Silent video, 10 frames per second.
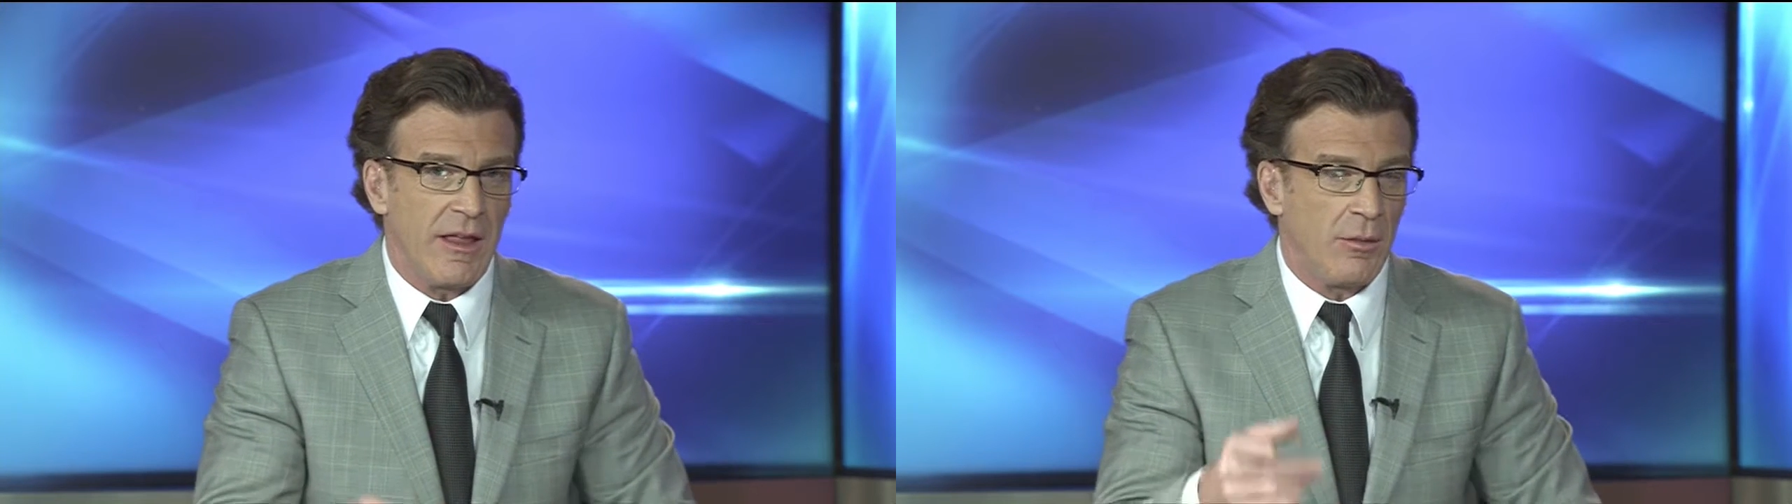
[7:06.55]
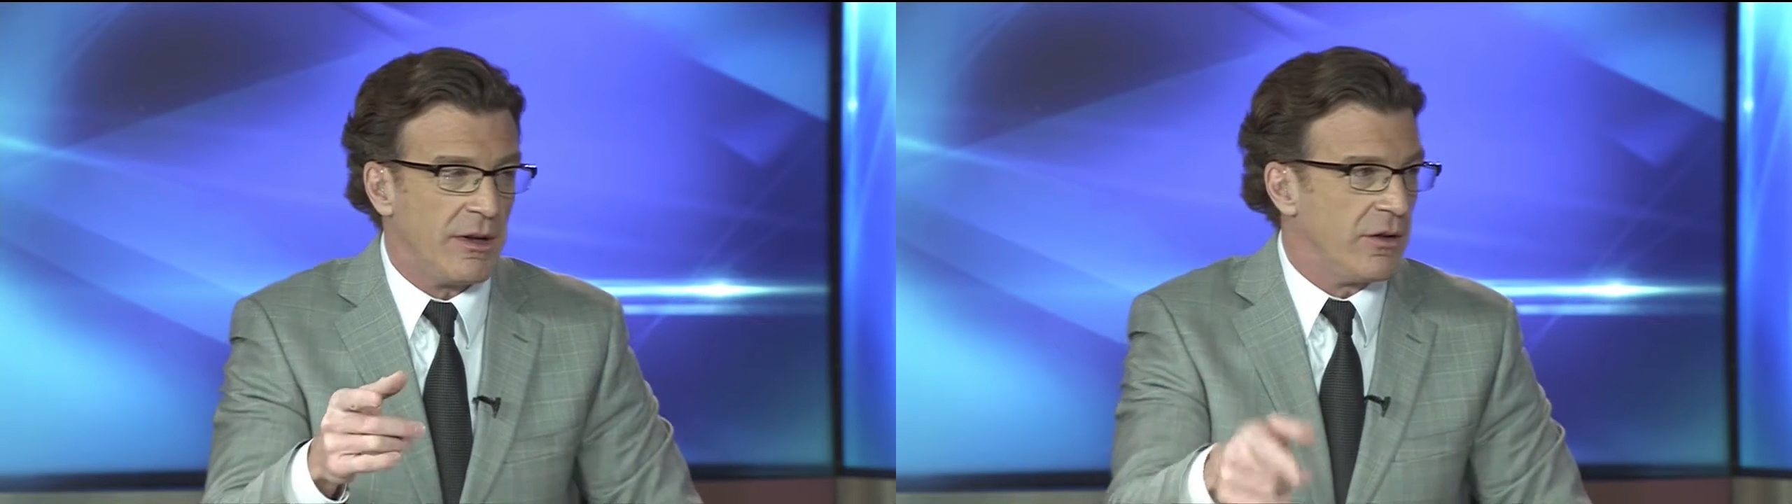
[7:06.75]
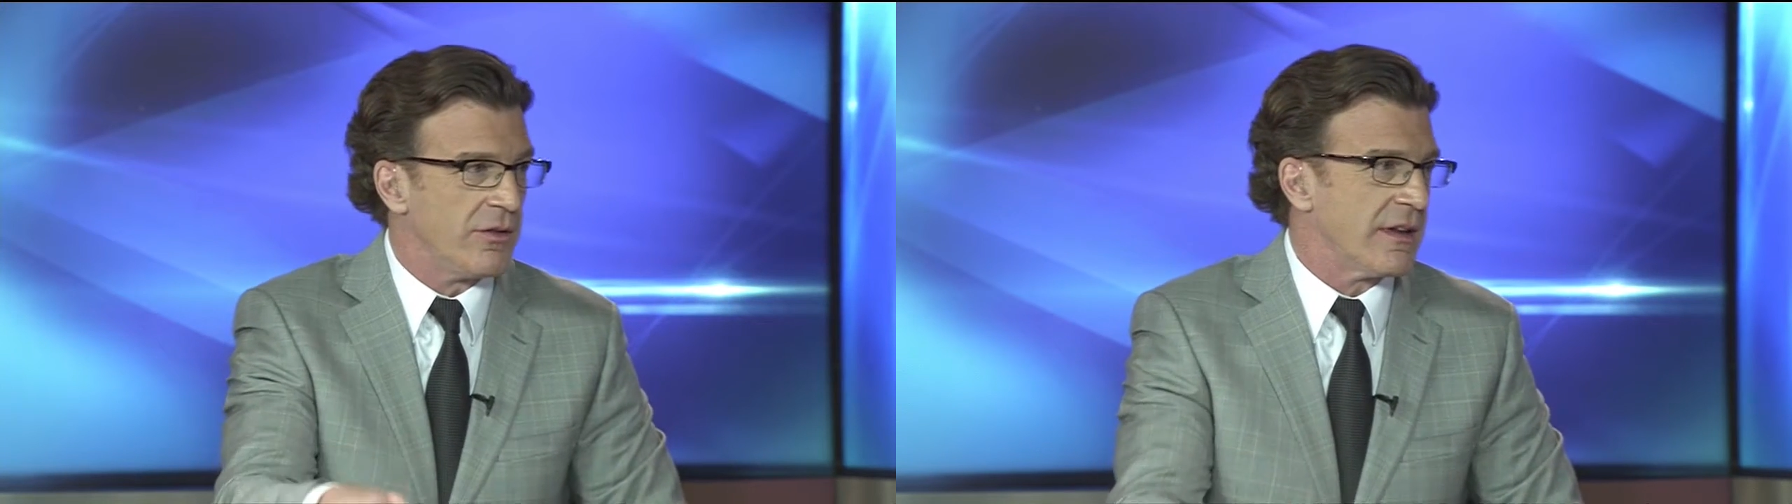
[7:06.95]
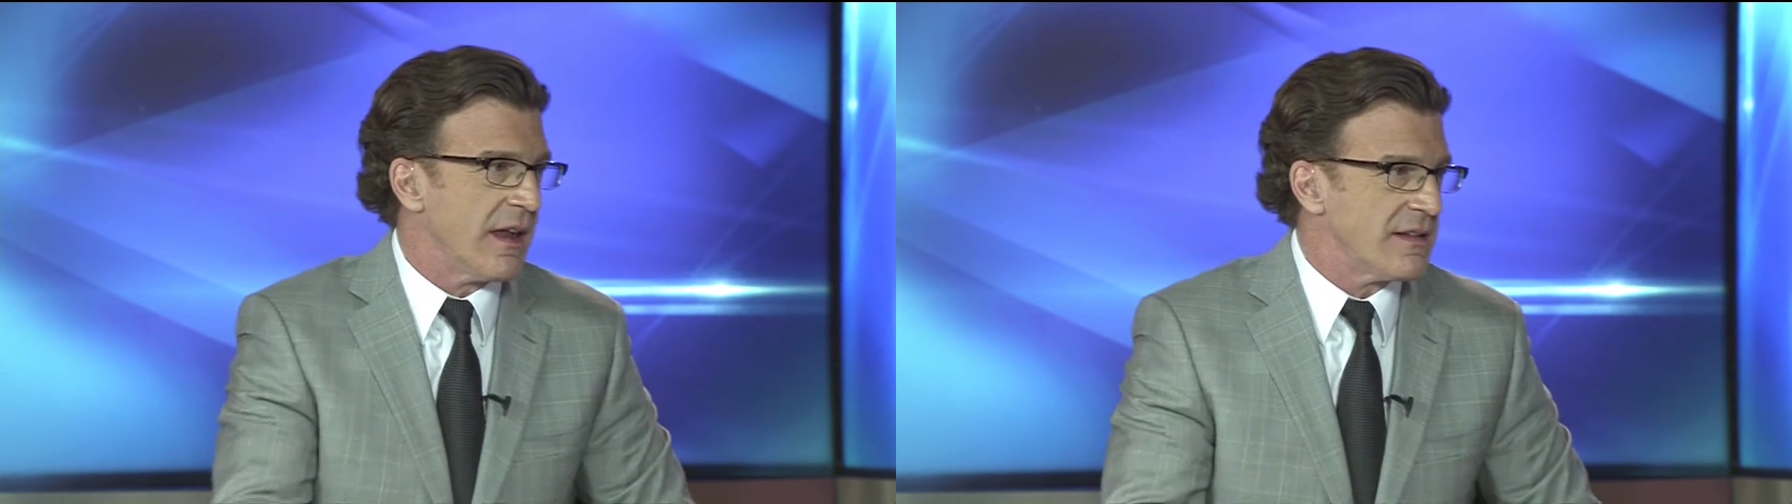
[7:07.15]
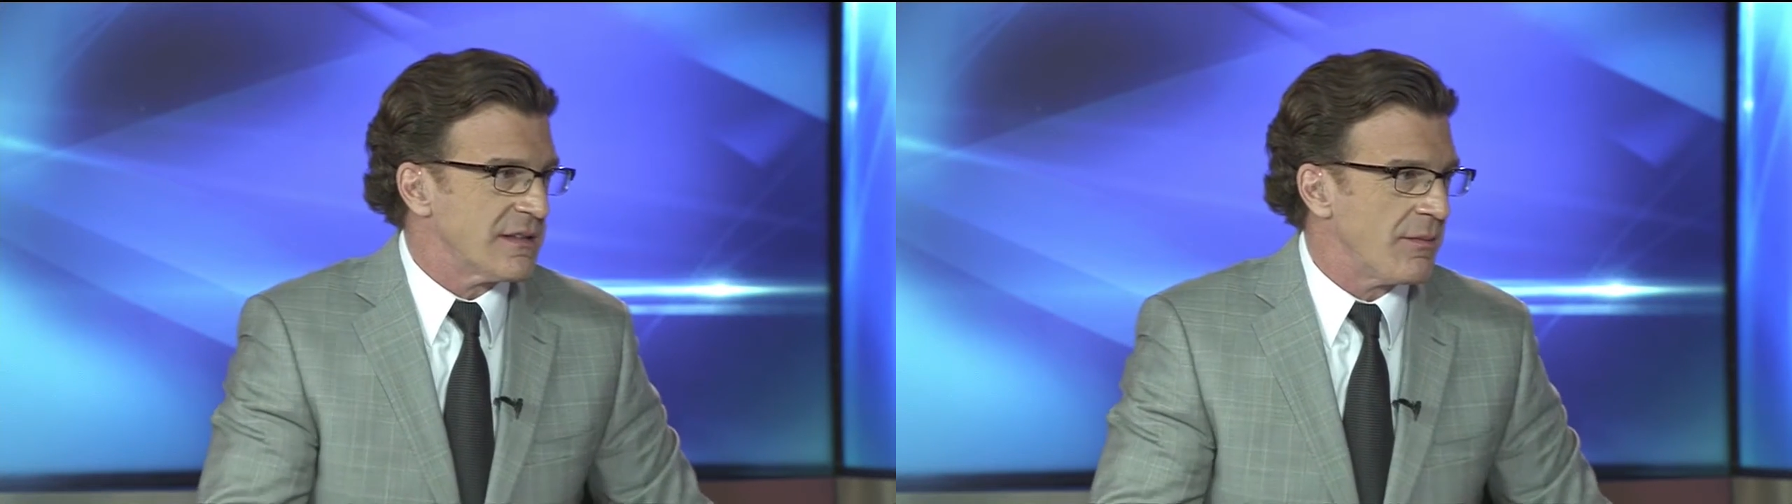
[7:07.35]
and that'll be used
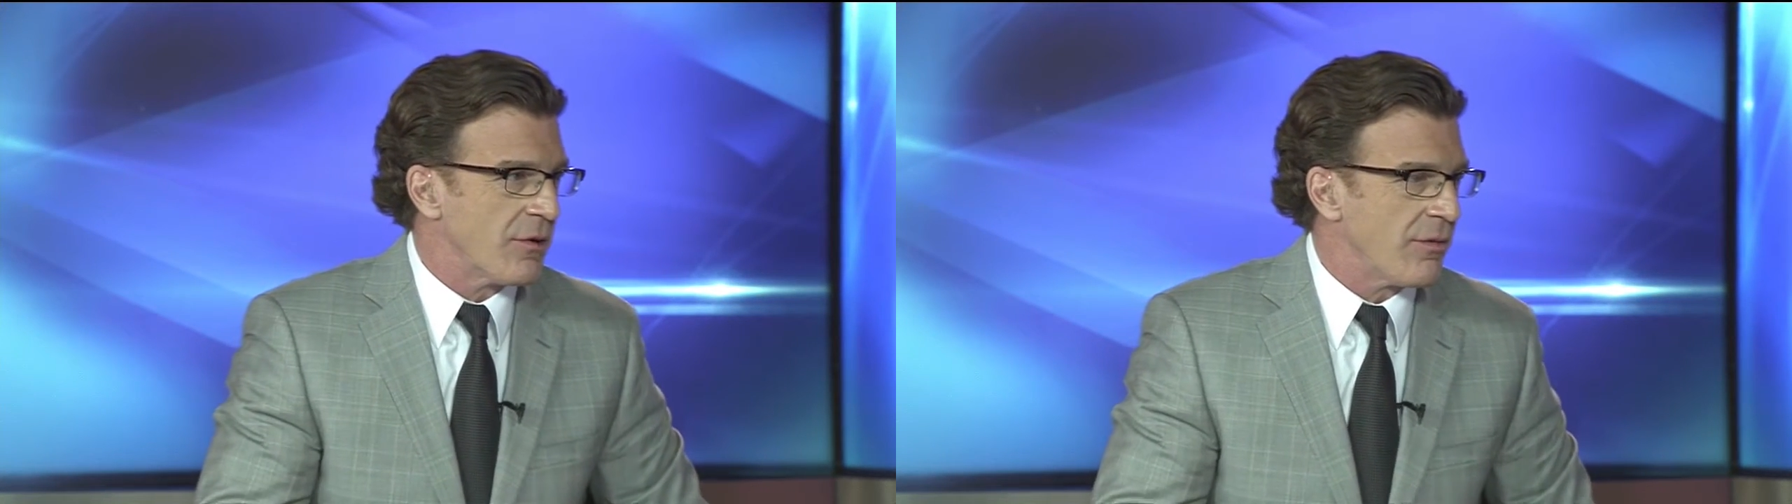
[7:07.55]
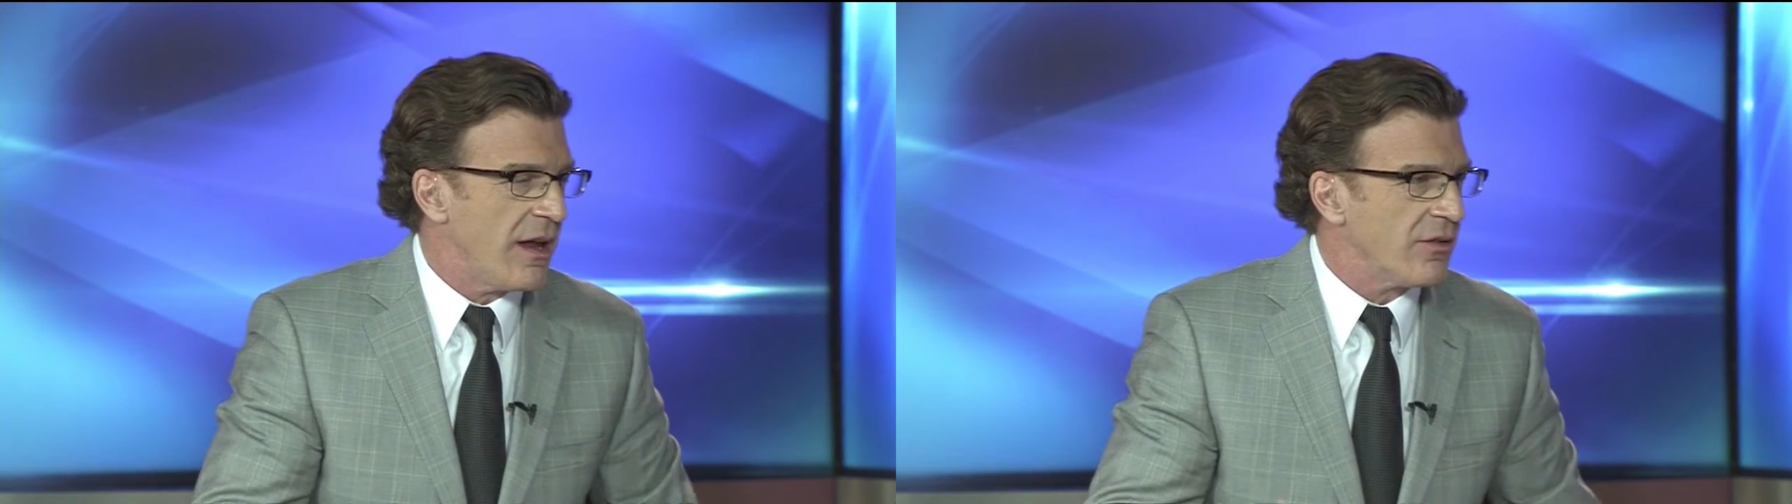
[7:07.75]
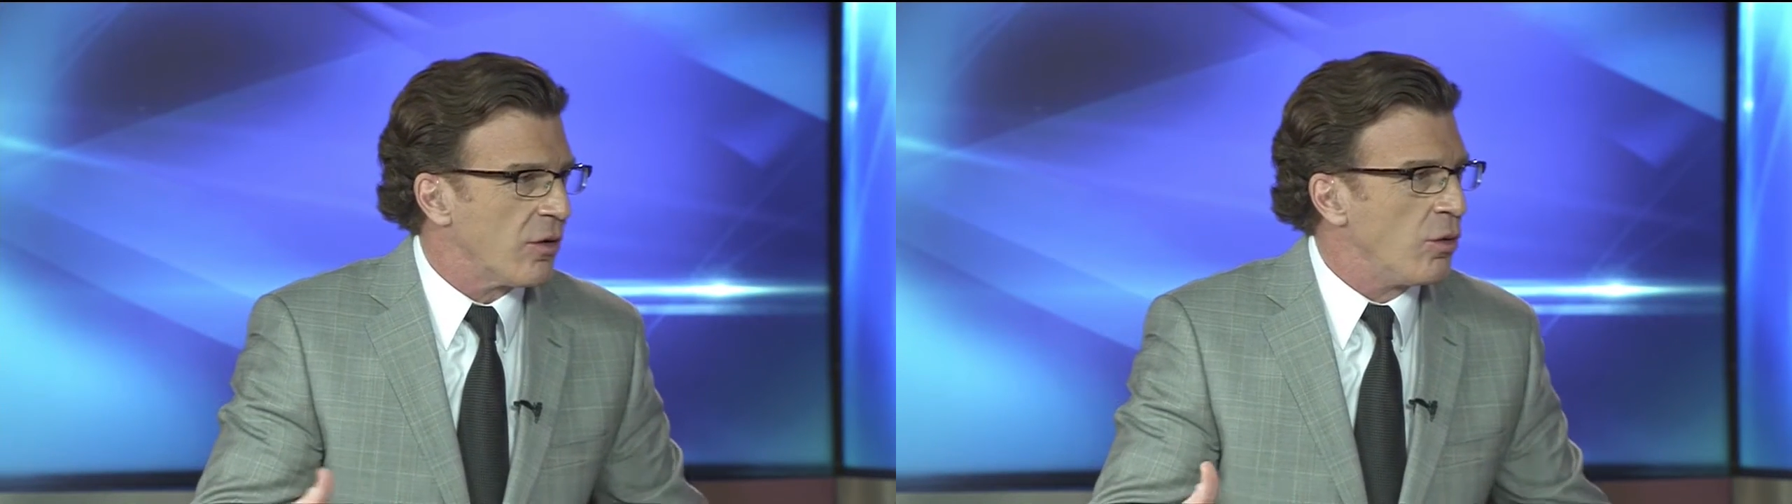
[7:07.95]
against them in a race,